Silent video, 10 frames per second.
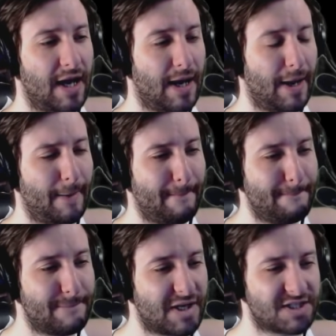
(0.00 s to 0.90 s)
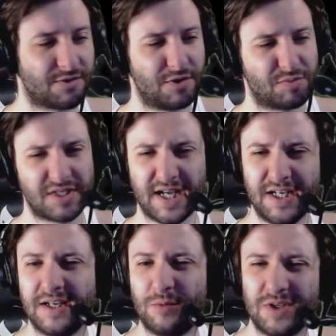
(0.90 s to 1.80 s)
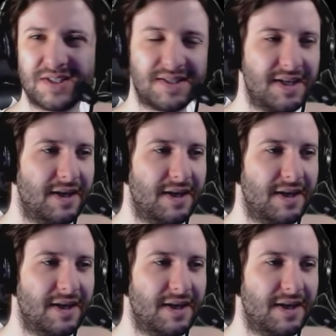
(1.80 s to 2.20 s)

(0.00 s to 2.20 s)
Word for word: Um, because Thrones of Britannia was,